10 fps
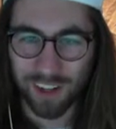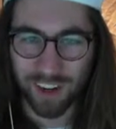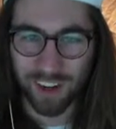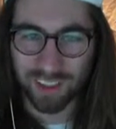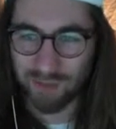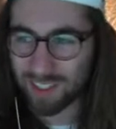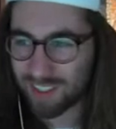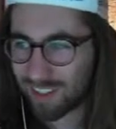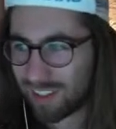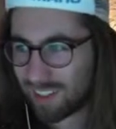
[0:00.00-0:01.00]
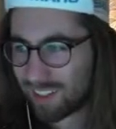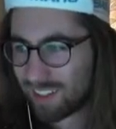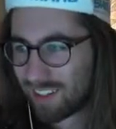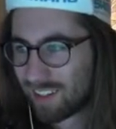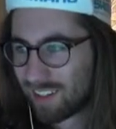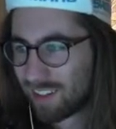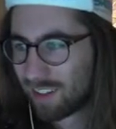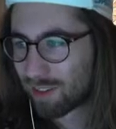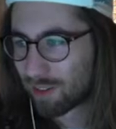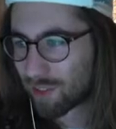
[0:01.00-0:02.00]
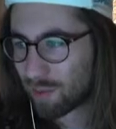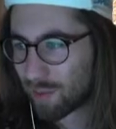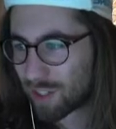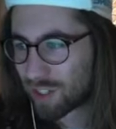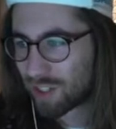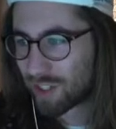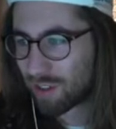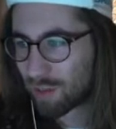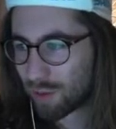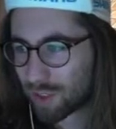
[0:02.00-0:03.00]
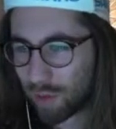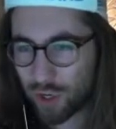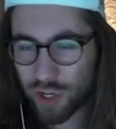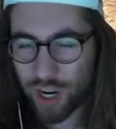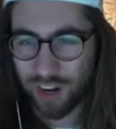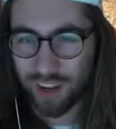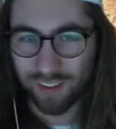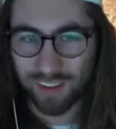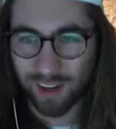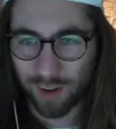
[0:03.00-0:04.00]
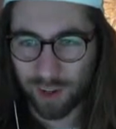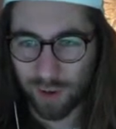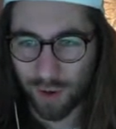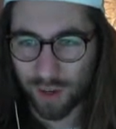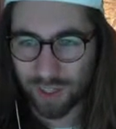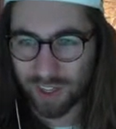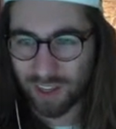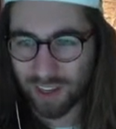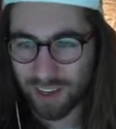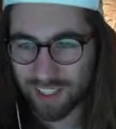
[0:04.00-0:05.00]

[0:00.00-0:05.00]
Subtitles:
here and basically throw some more shade at the Audi in Progress guy.